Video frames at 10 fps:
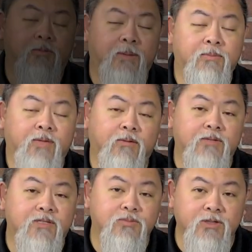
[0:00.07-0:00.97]
Remember that
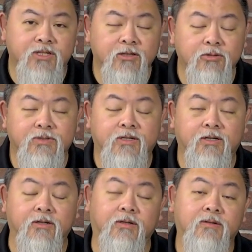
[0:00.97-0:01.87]
when switching loops
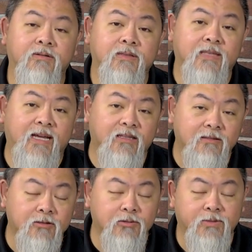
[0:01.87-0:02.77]
occur, that
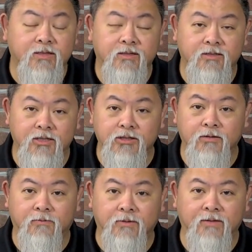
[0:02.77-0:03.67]
loop can
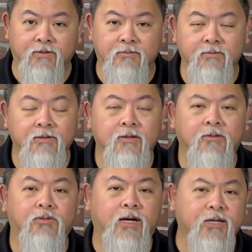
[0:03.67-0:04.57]
continue forever.
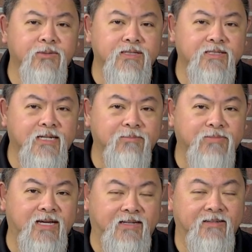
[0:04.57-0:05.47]
Well, how do we
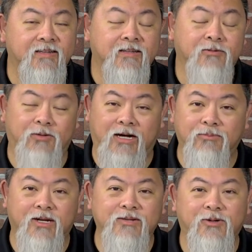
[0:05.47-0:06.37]
stop that? Well,
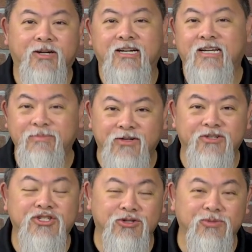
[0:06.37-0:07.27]
I'm Ronnie Wong and I'm here
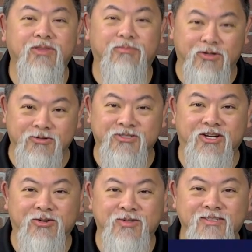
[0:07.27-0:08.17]
to show you what the pros
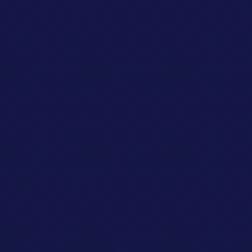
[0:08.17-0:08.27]
know.